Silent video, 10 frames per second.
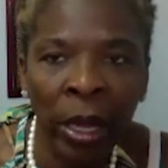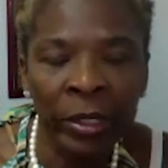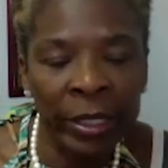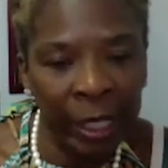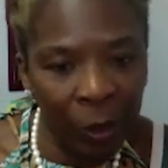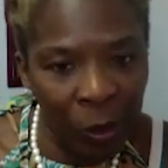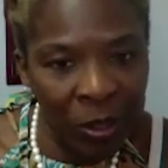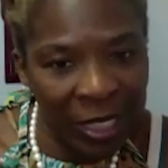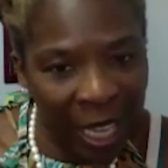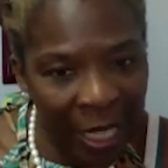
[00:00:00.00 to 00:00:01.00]
skill
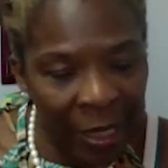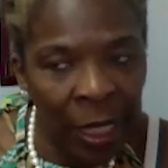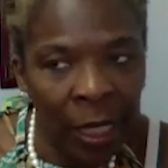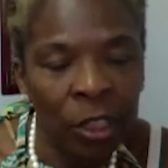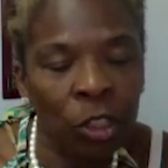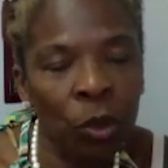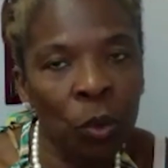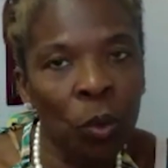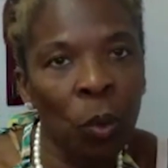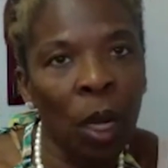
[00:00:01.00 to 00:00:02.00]
set
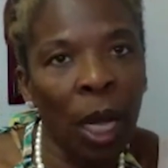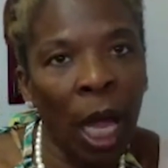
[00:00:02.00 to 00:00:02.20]
to